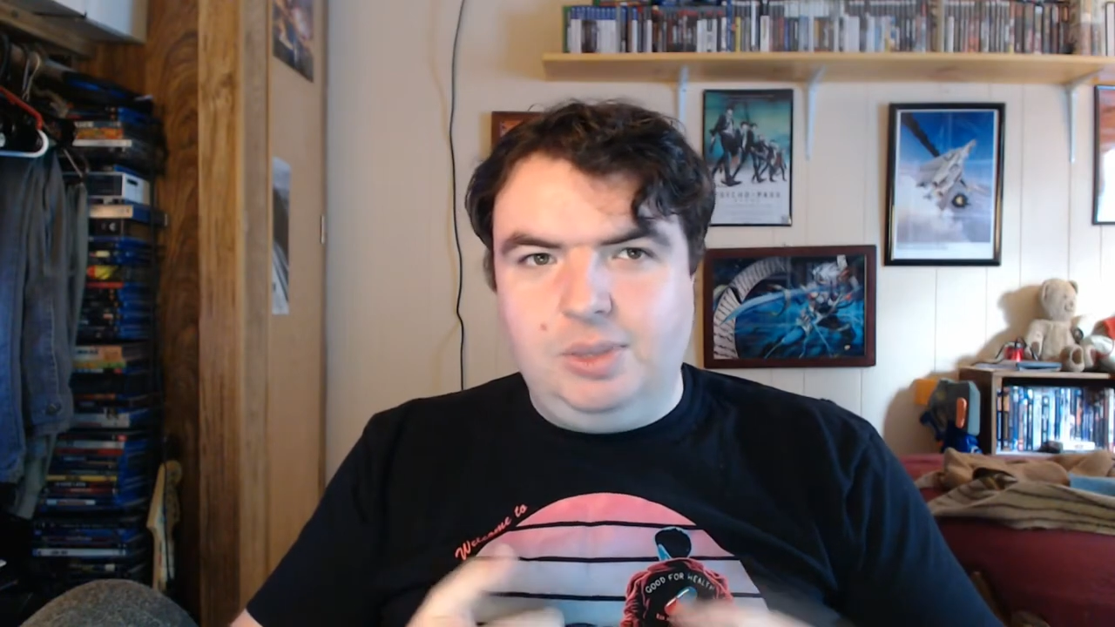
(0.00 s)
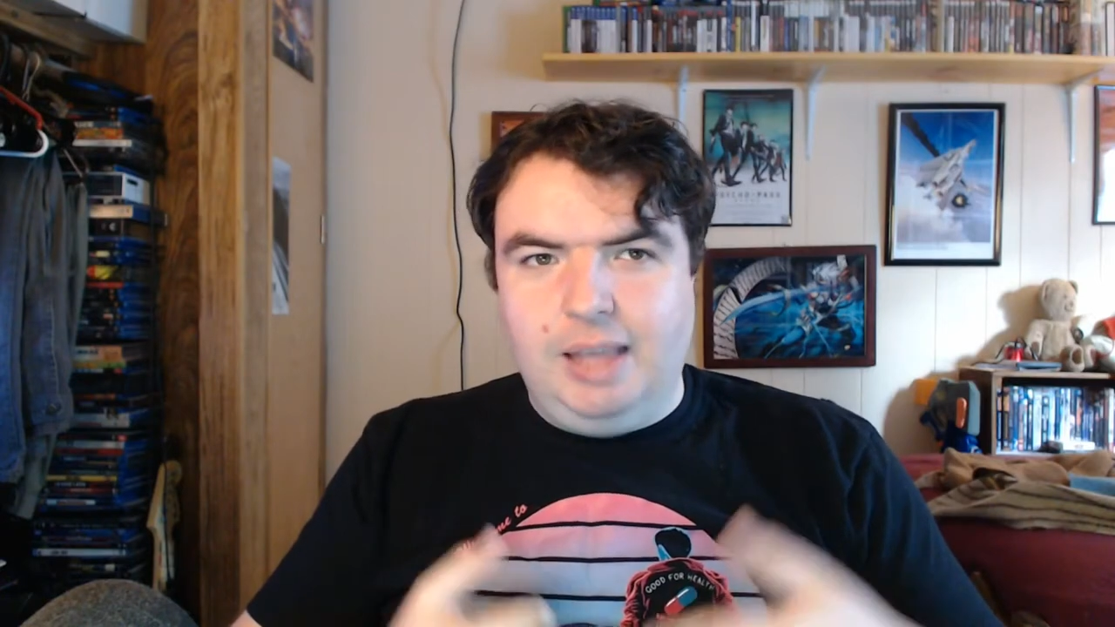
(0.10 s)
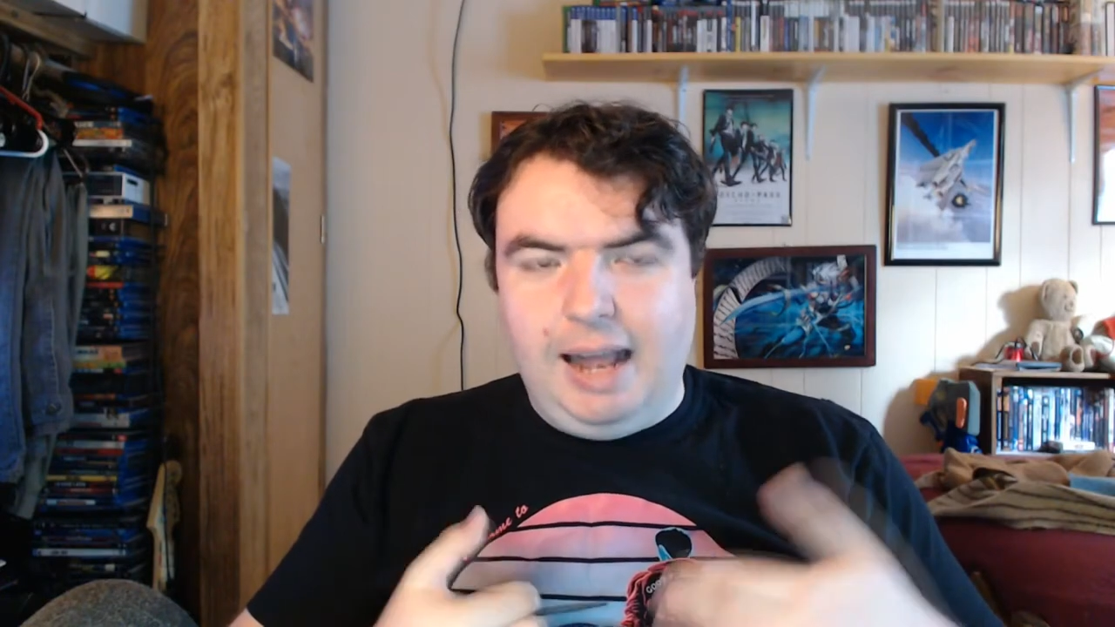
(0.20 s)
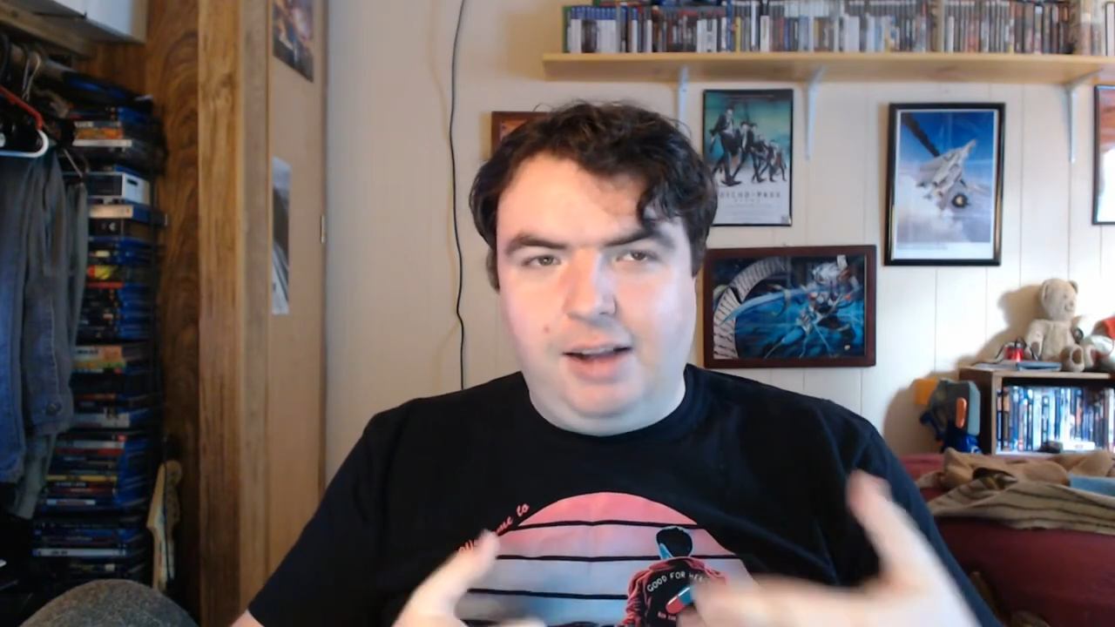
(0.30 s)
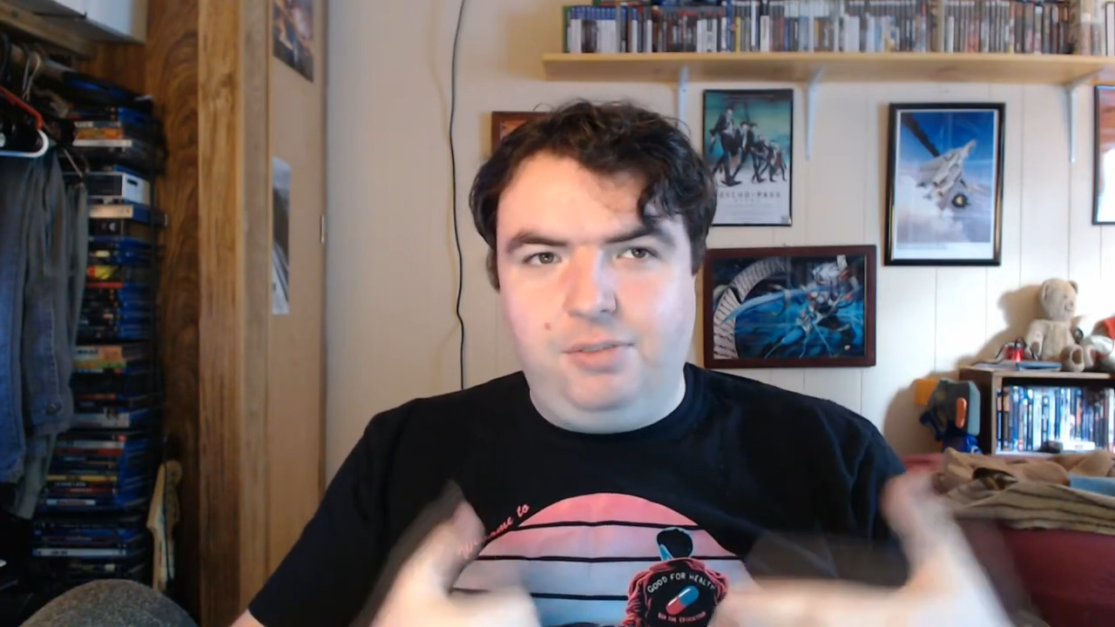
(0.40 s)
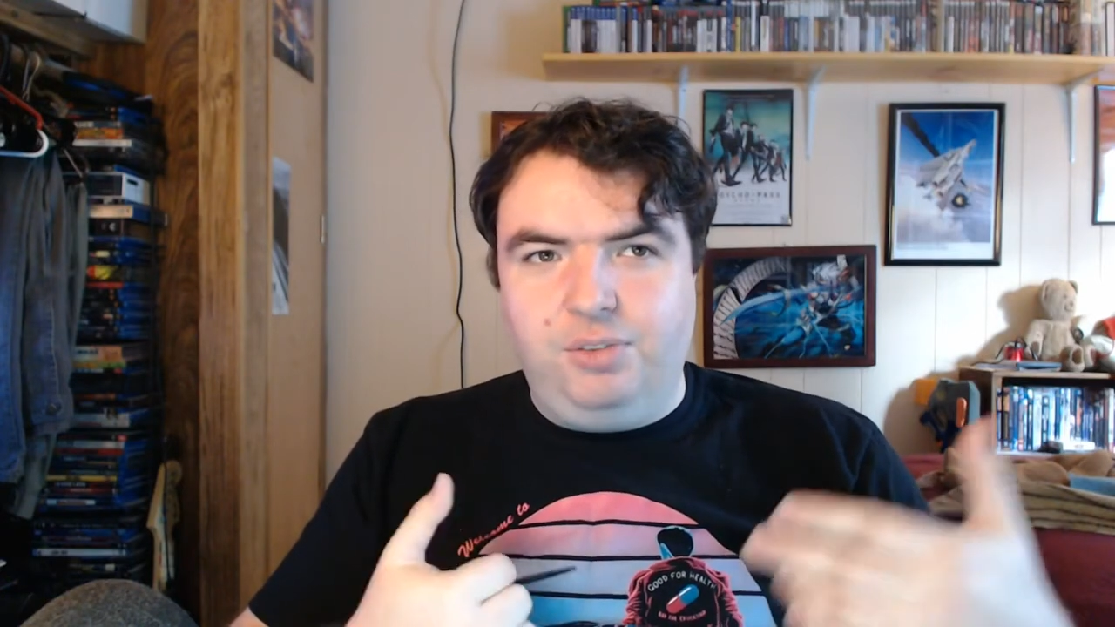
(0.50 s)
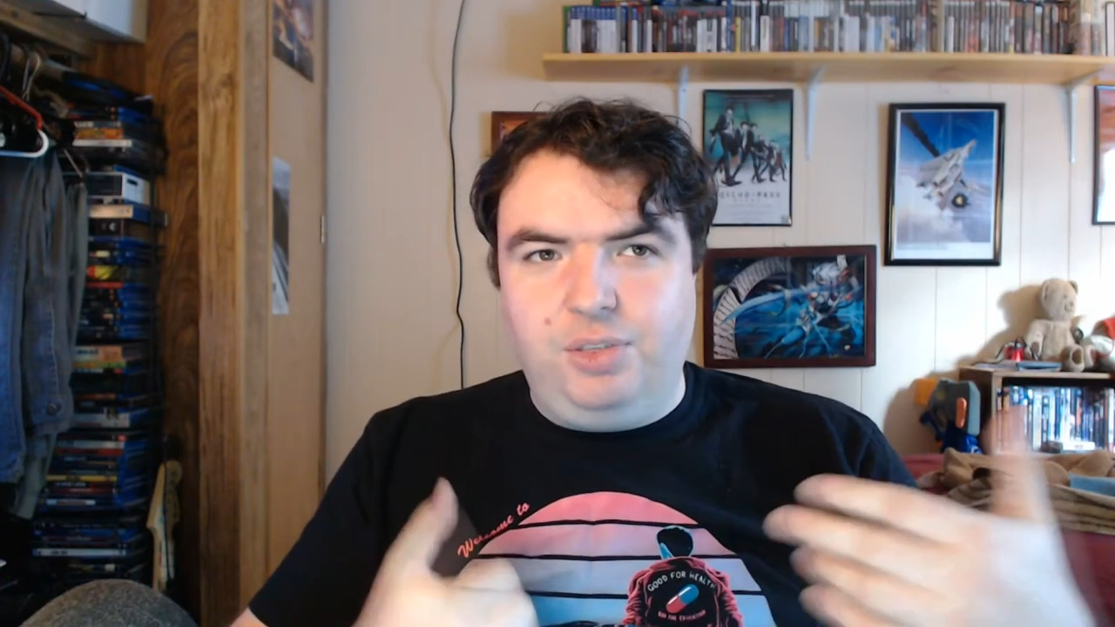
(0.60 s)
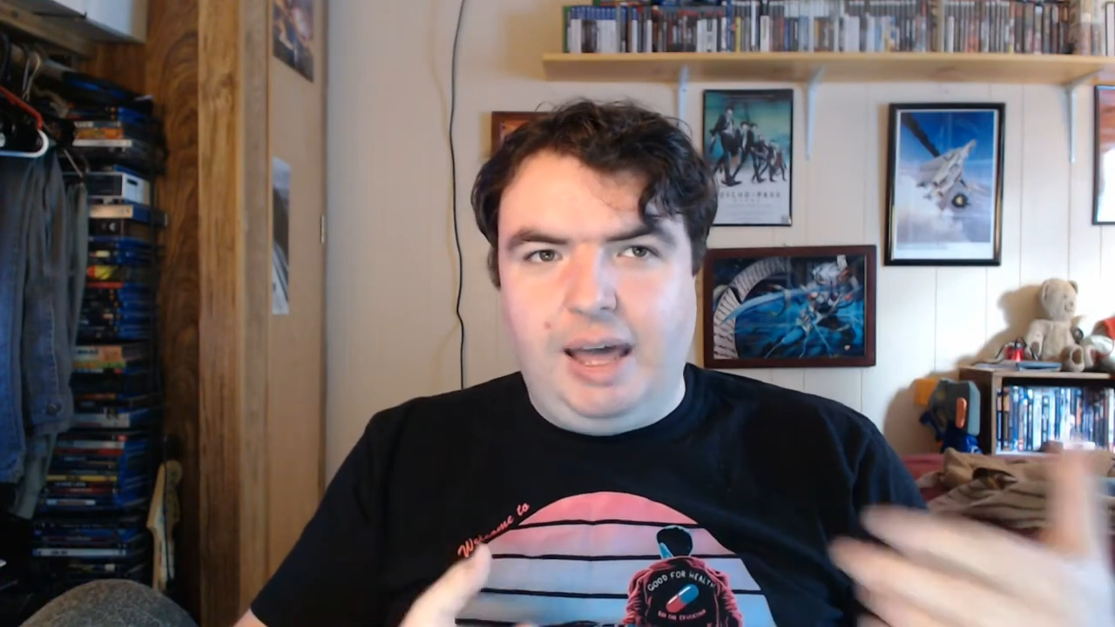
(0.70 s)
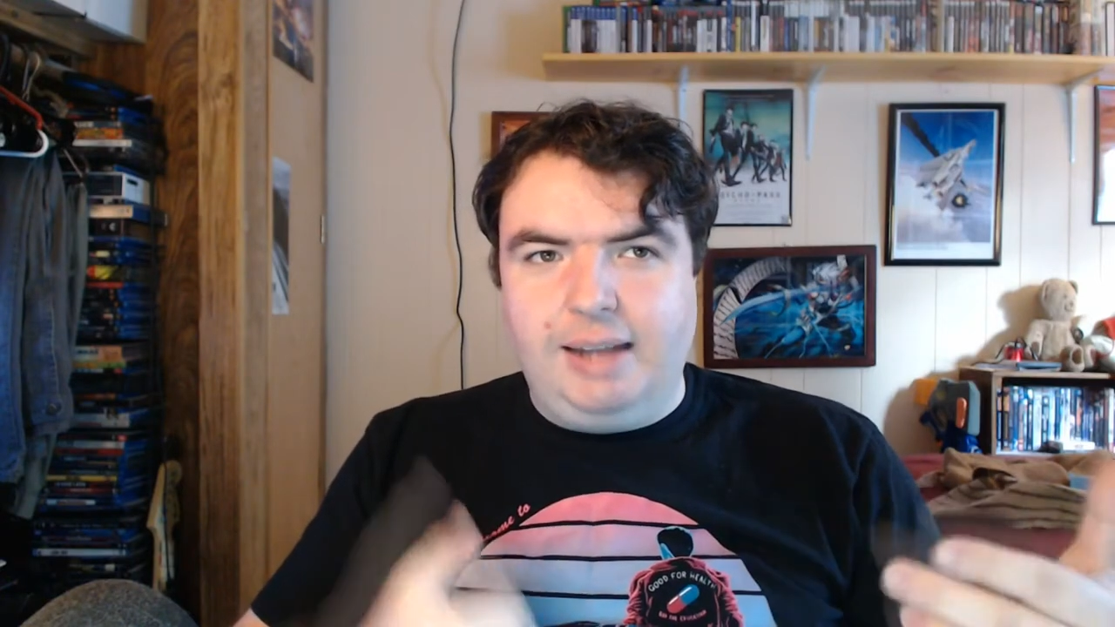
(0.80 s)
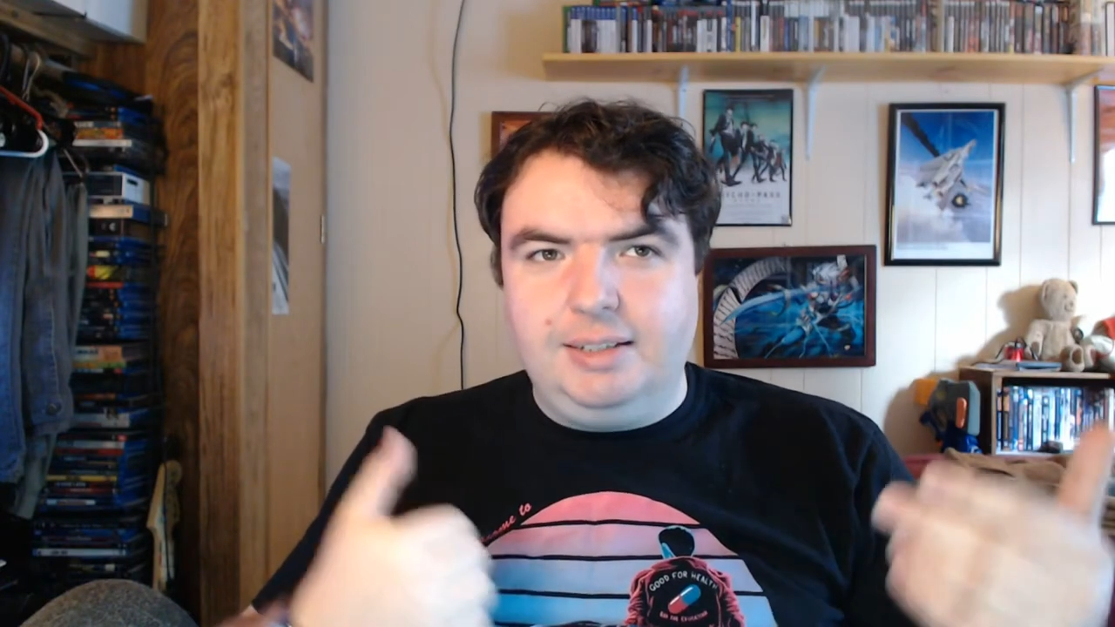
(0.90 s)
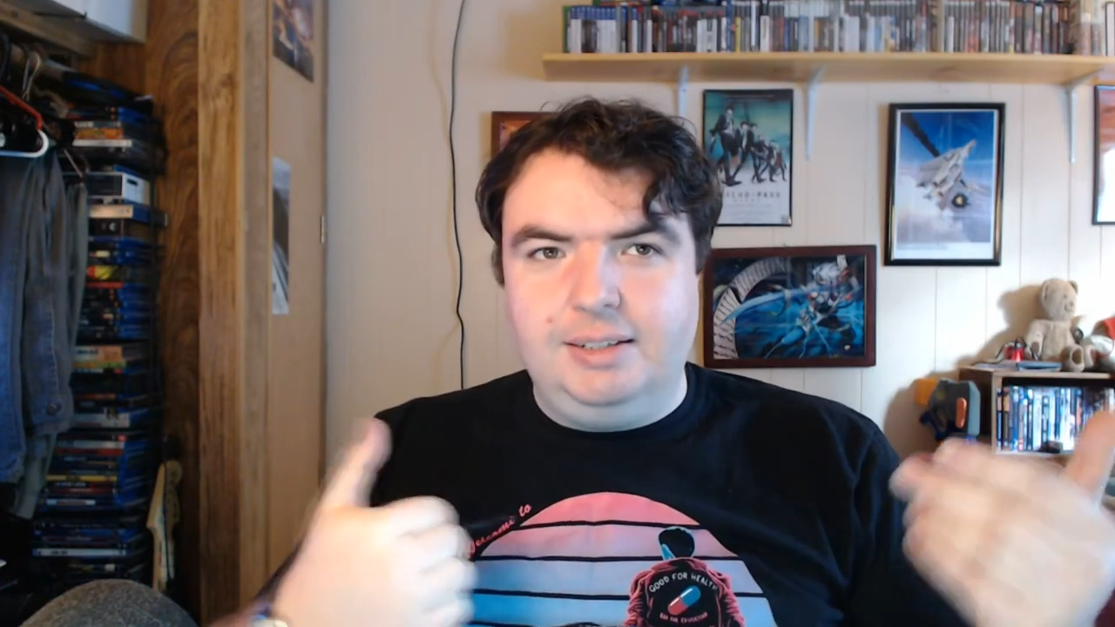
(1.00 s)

Have that